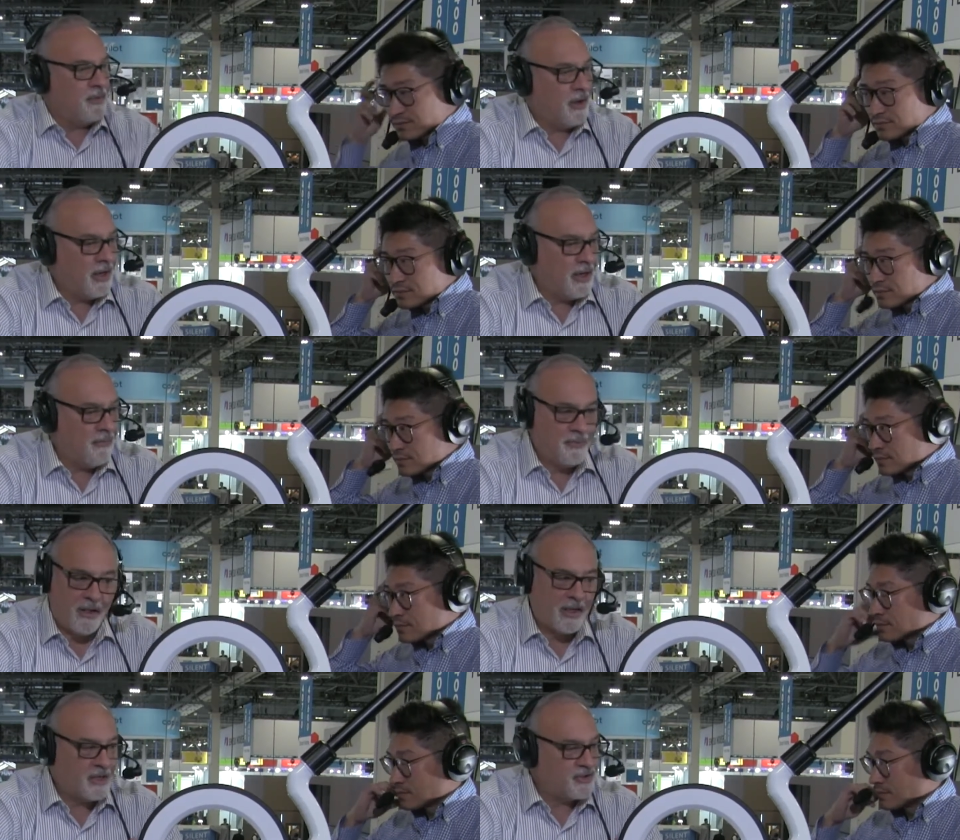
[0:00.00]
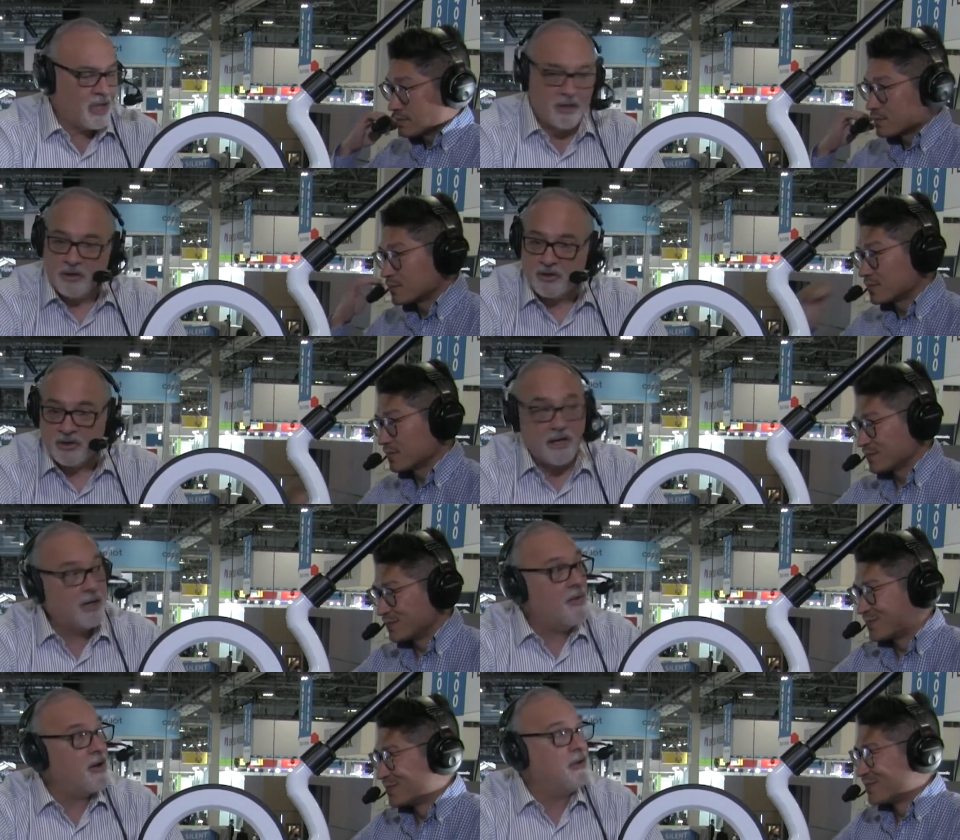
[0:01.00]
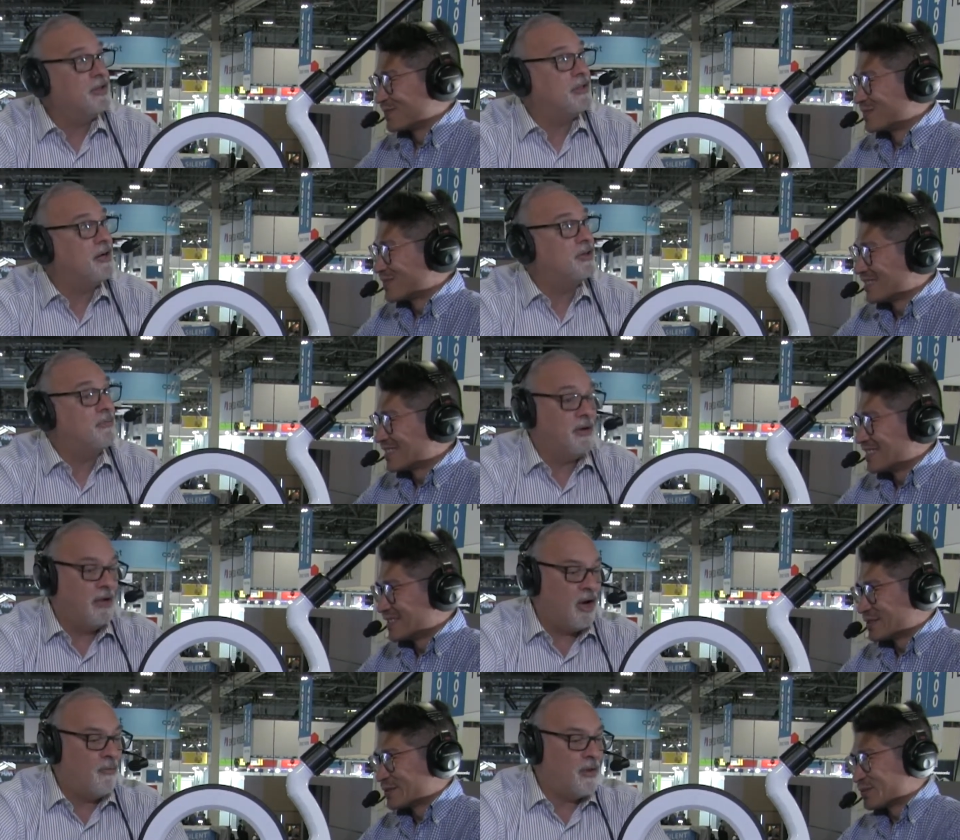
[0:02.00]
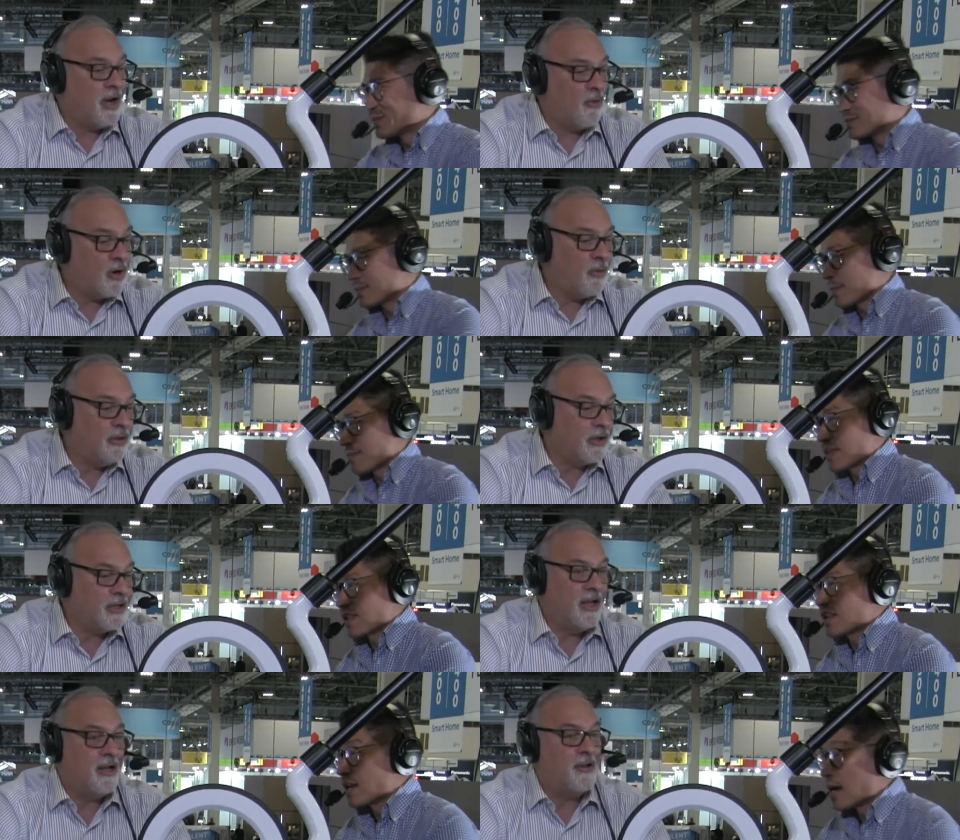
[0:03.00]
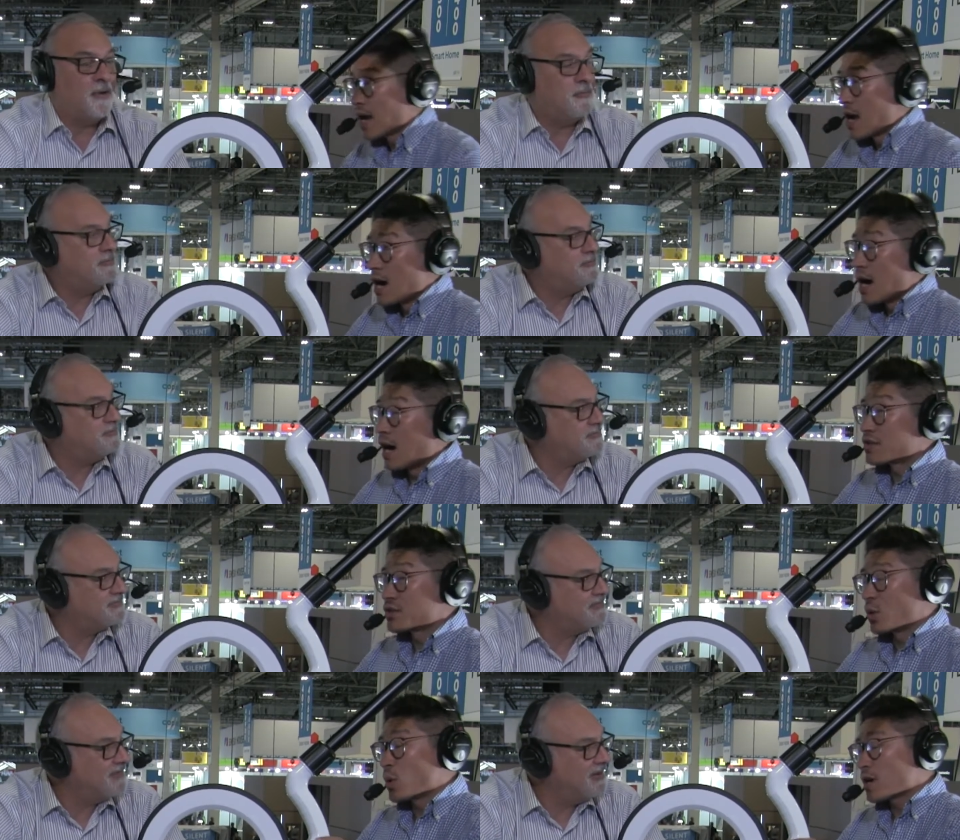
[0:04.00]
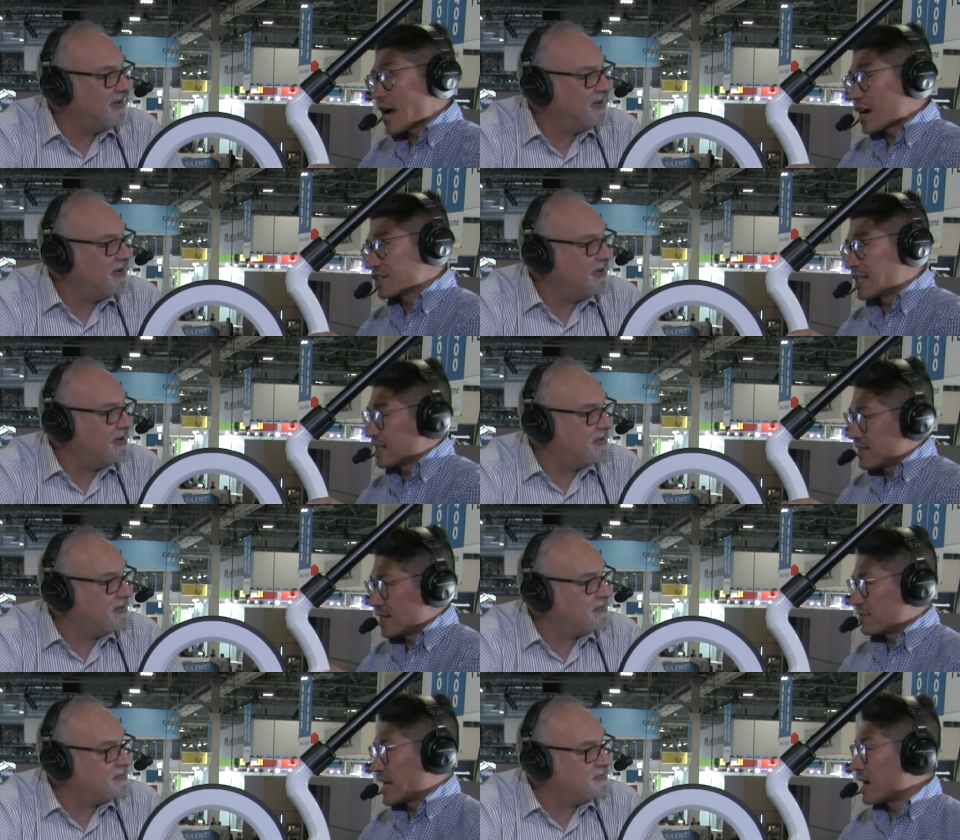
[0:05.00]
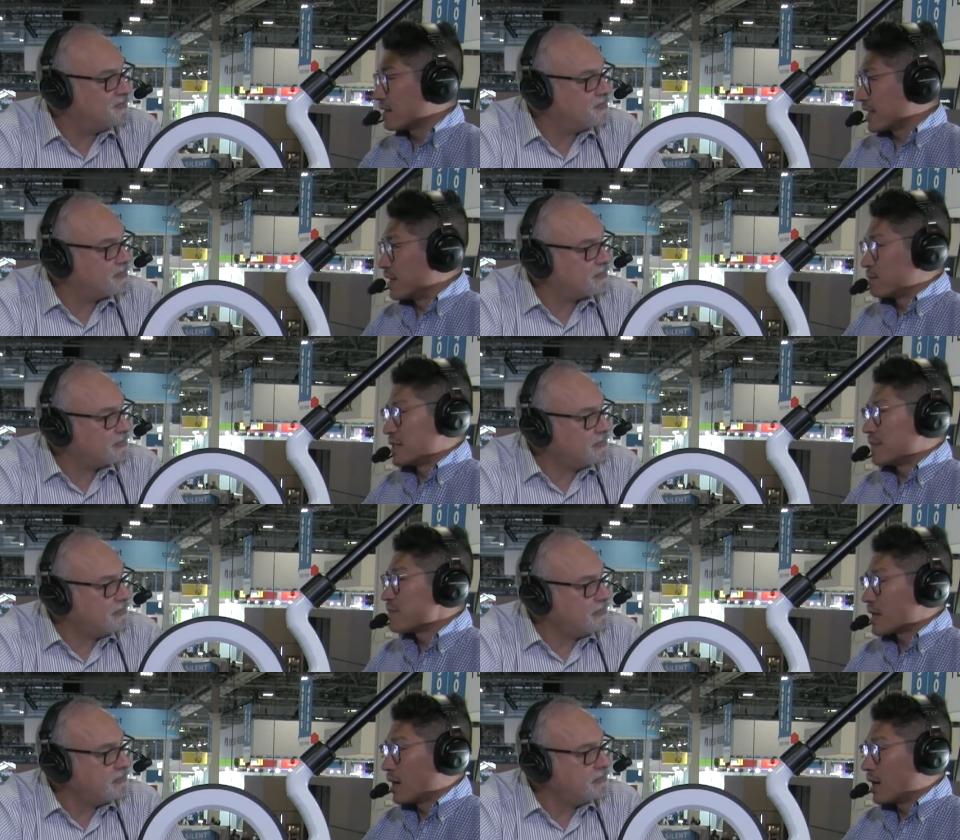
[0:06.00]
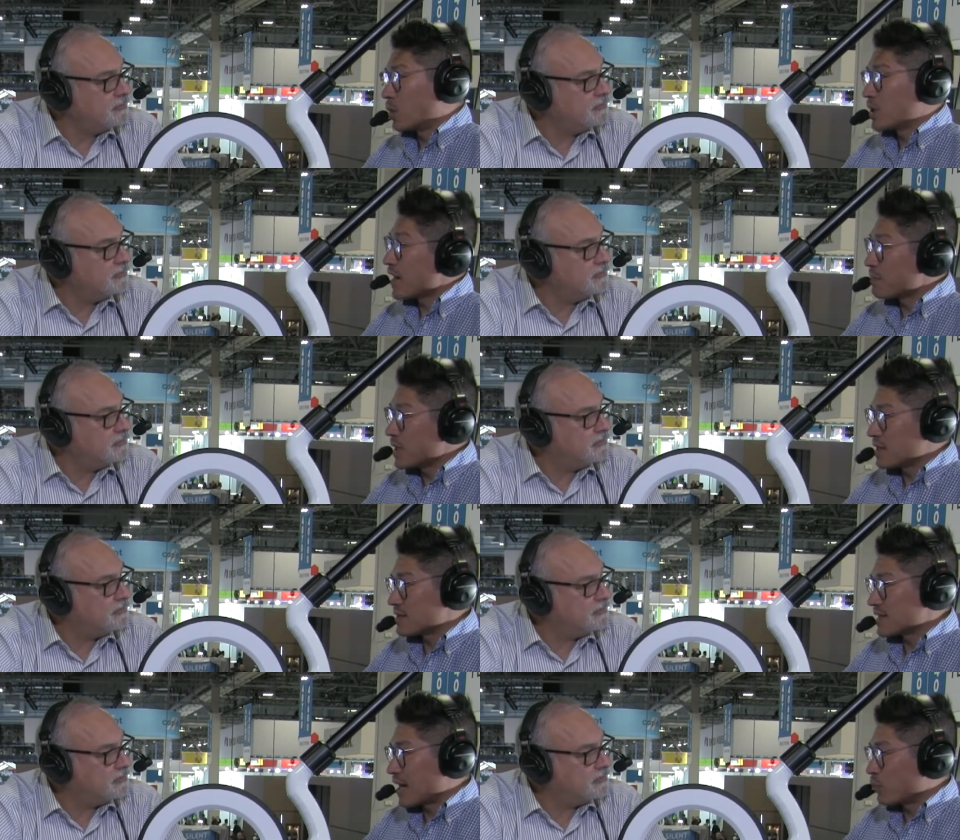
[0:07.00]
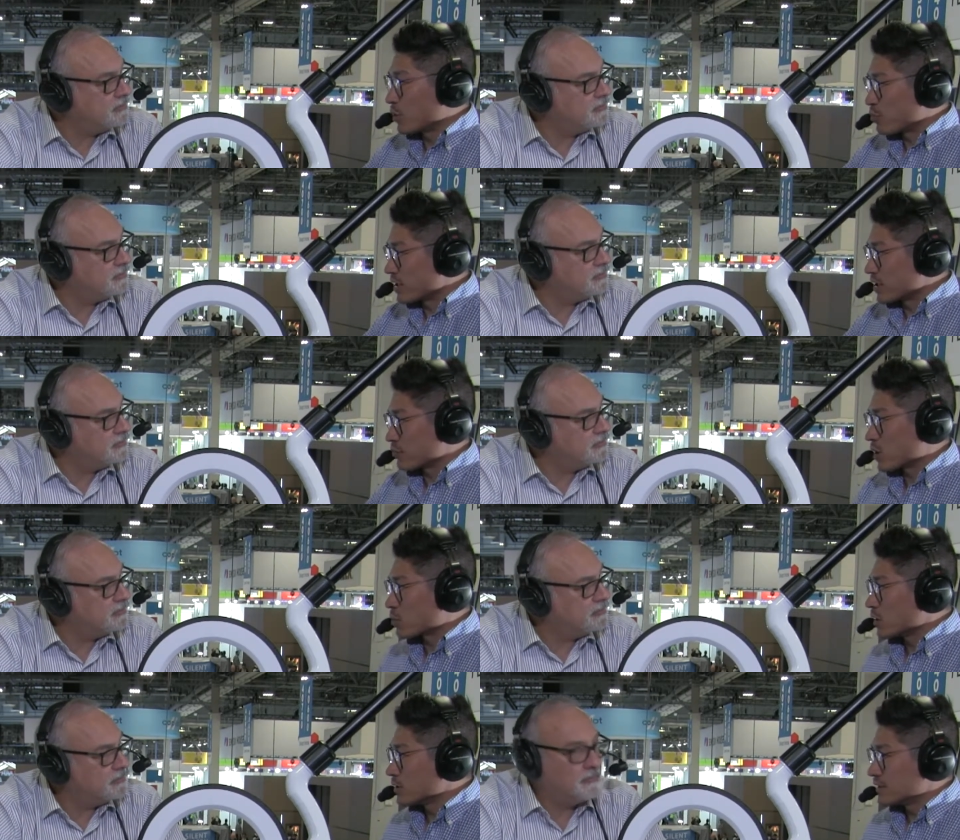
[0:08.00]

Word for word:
Speaker 1: Uh, like I said, it looks like a metal detector, but help me out. What are we
Speaker 2: looking at here? Uh, so we're actually extended reality company. Uh, what that means is that we bring the real world